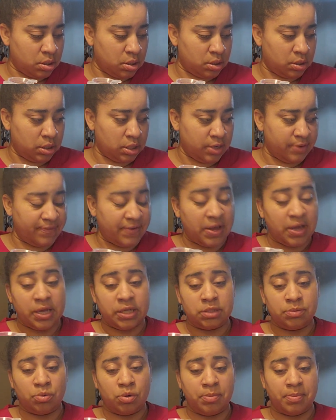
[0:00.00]
And then if I
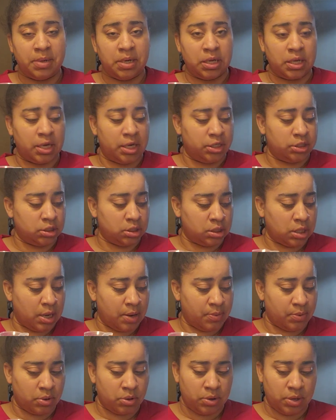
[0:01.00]
had some more medication, I
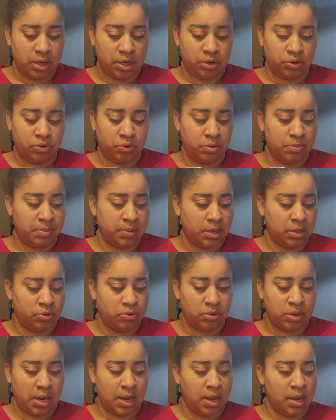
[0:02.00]
would go ahead and do it, but I
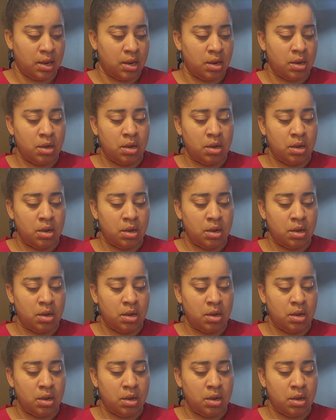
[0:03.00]
do not.